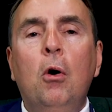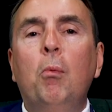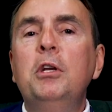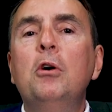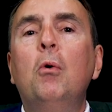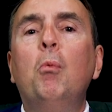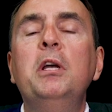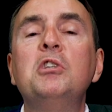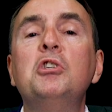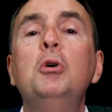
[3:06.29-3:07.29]
We
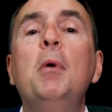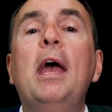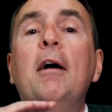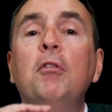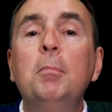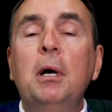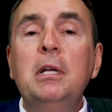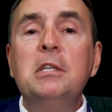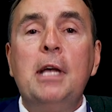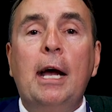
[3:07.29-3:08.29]
assume everybody
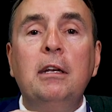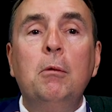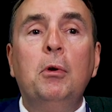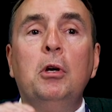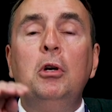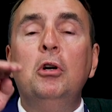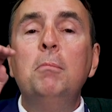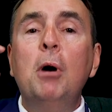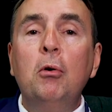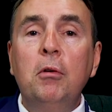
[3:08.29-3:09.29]
is acting with a good
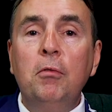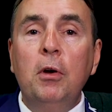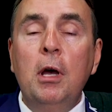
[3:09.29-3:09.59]
motive